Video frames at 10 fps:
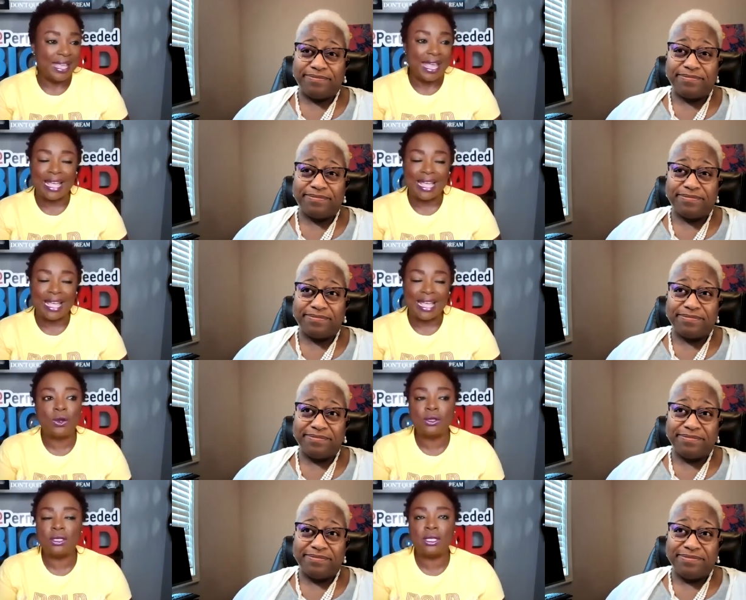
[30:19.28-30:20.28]
Speaker 1: I think
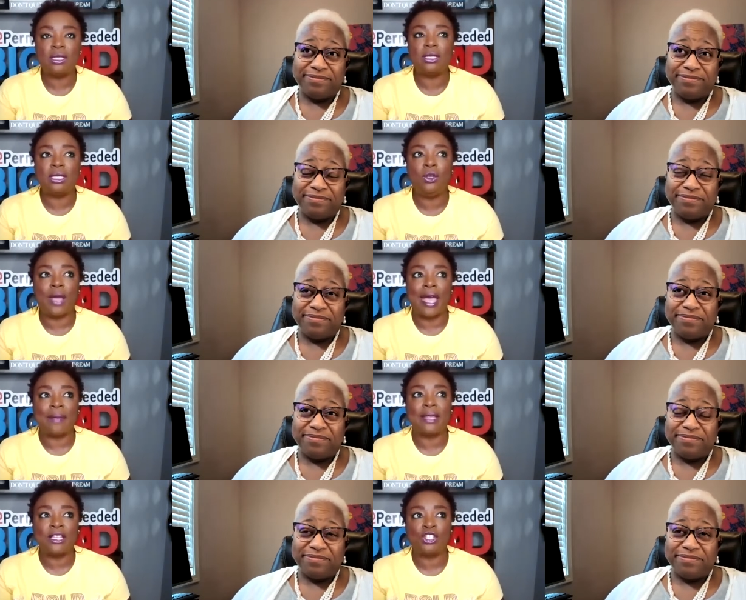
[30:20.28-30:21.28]
that you're you
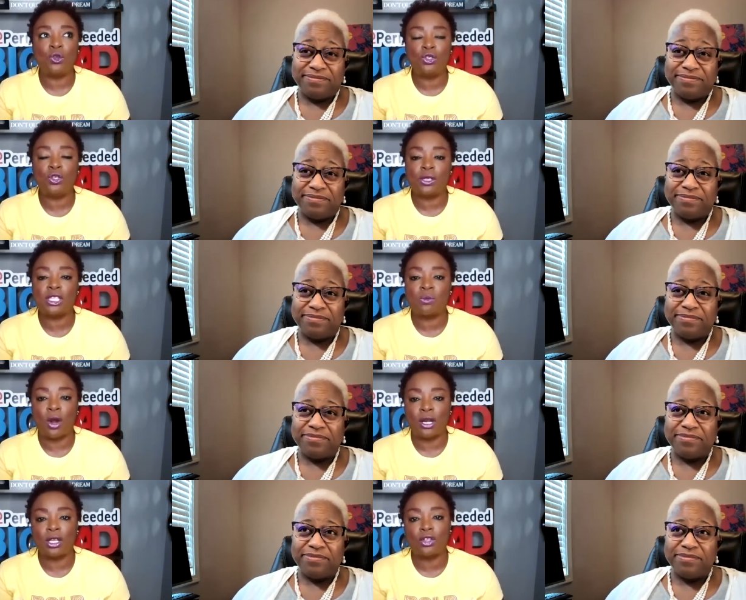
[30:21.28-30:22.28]
that shows you a
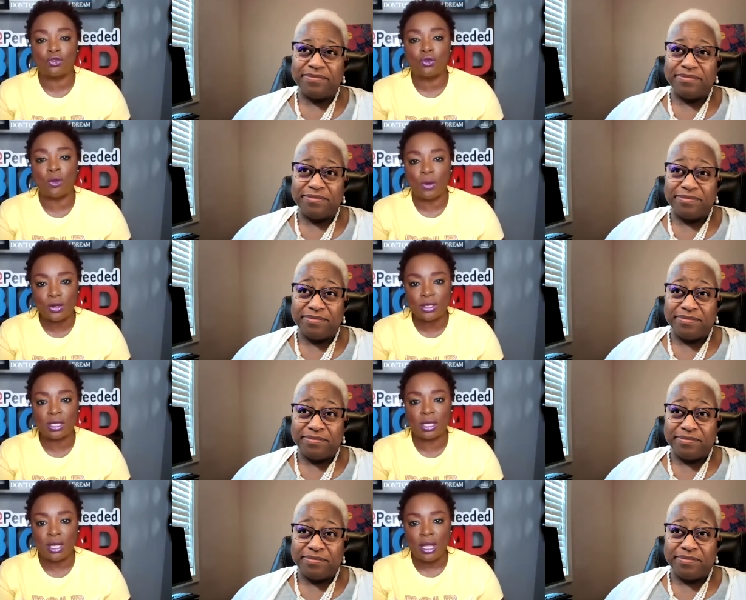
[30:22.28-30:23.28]
smart and a strong
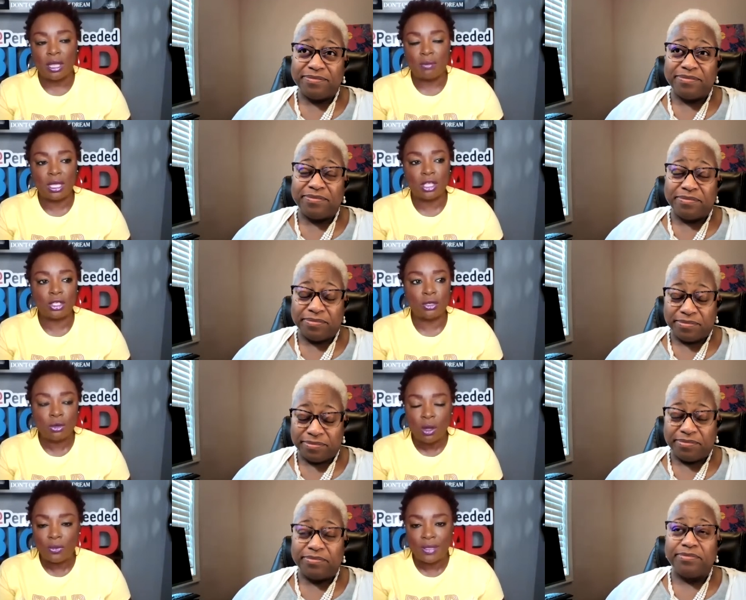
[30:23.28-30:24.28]
person because you
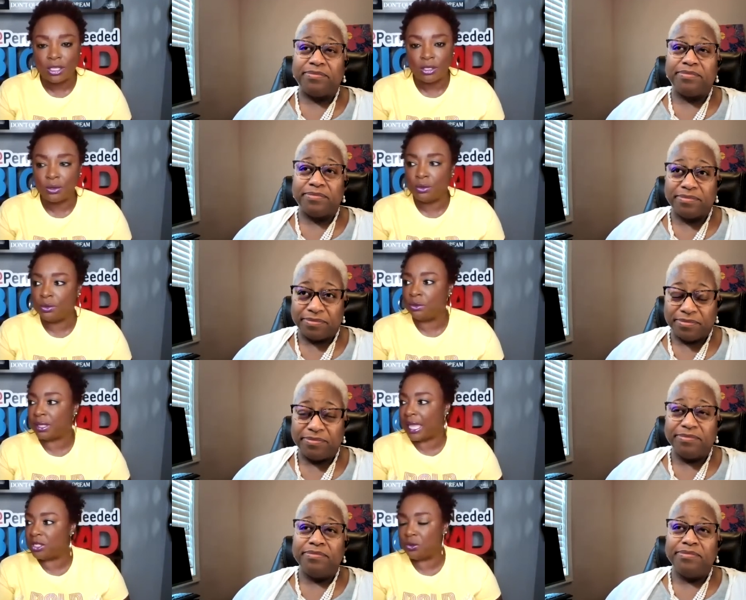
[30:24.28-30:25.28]
know that you
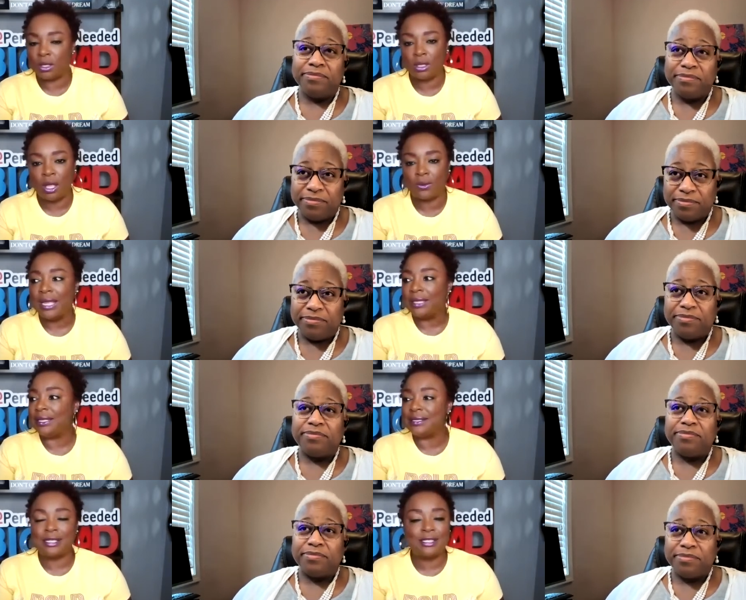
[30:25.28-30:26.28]
can't do it alone.
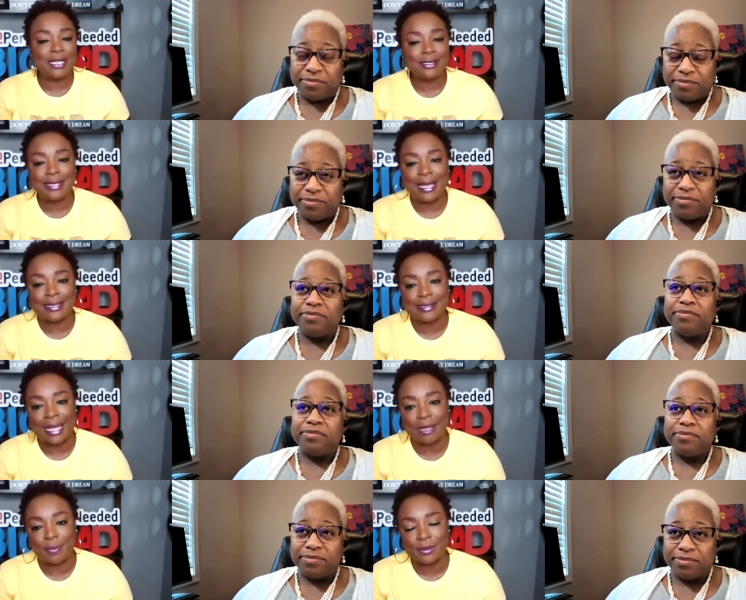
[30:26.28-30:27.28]
Listen, Jesus had
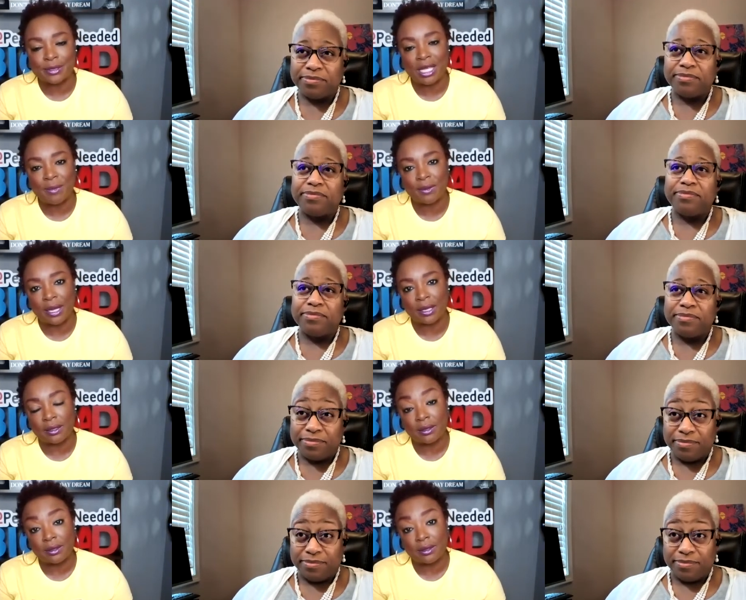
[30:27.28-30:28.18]
disciples. Come on now.